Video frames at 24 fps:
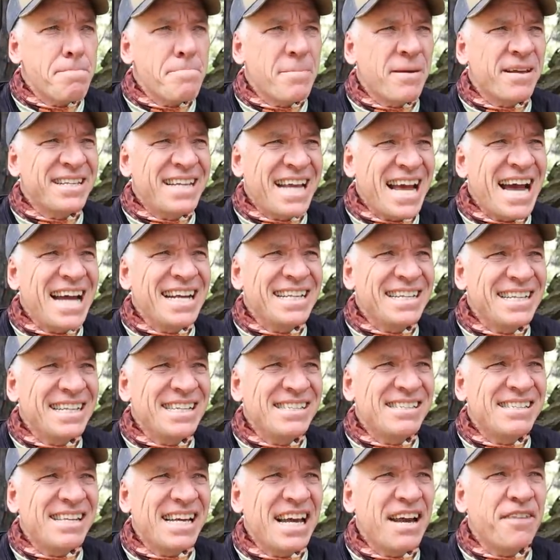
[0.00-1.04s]
the dad
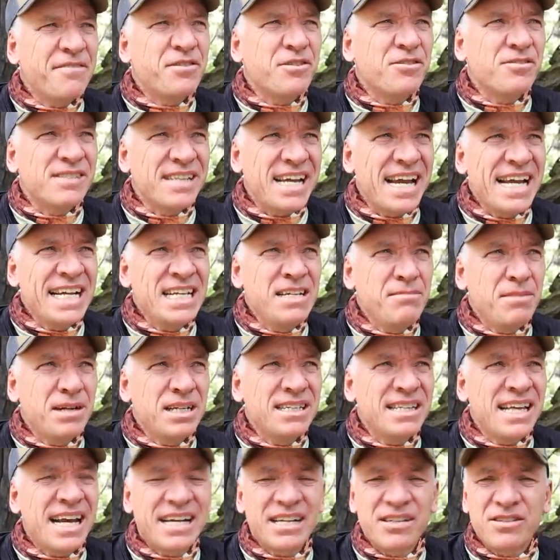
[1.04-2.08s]
did say if there's
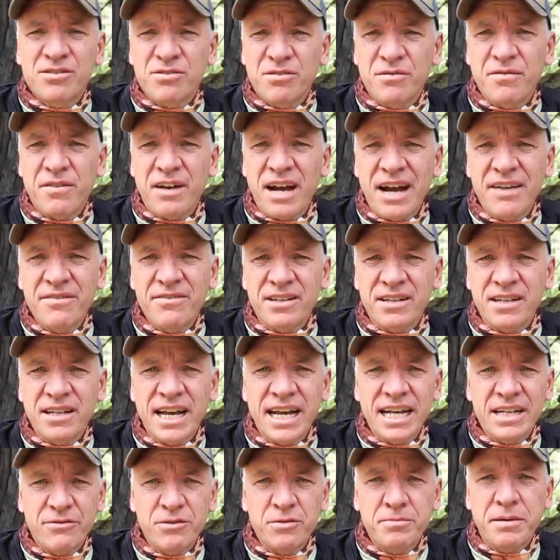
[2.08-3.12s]
anybody that could survive the
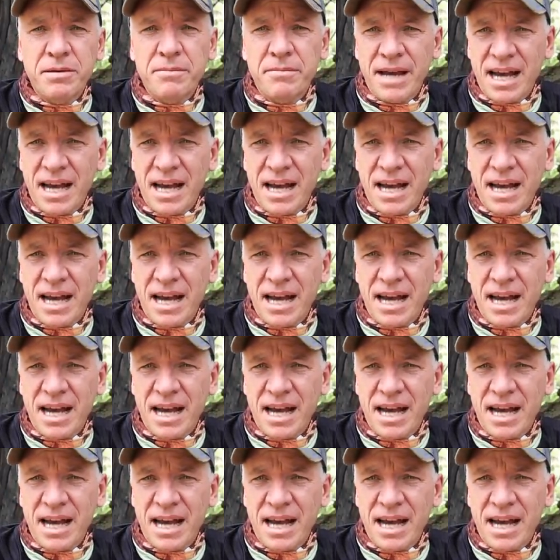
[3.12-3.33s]
night, it would be